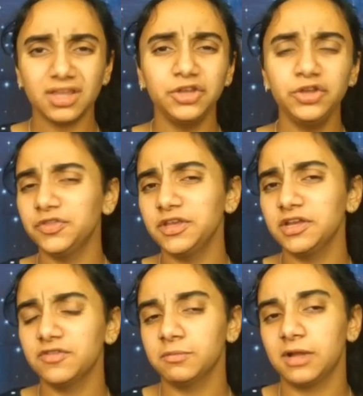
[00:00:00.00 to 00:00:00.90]
You can think
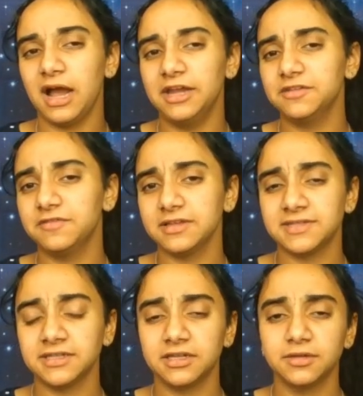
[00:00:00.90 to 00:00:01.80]
of them kind of as
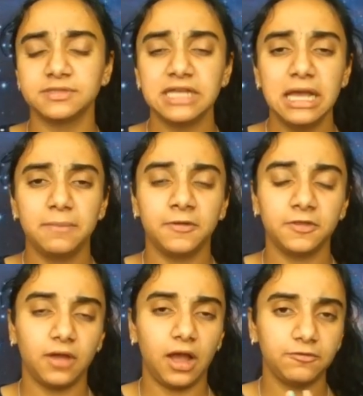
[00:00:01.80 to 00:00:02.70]
synonyms,
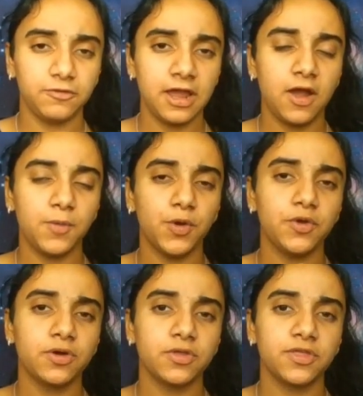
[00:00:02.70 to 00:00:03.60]
but for now I want you
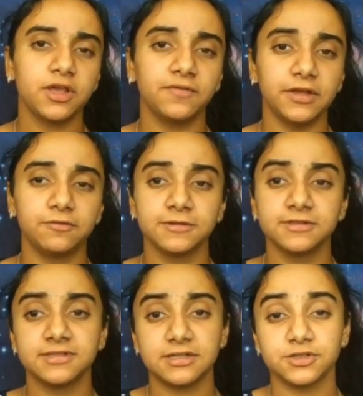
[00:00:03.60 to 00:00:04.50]
all to think of
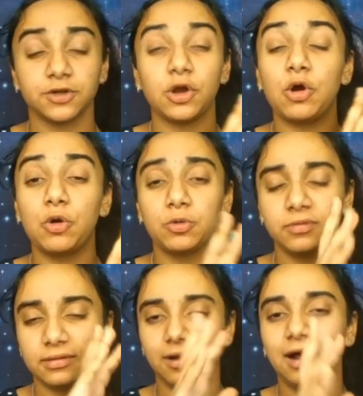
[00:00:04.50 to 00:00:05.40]
inferences as their own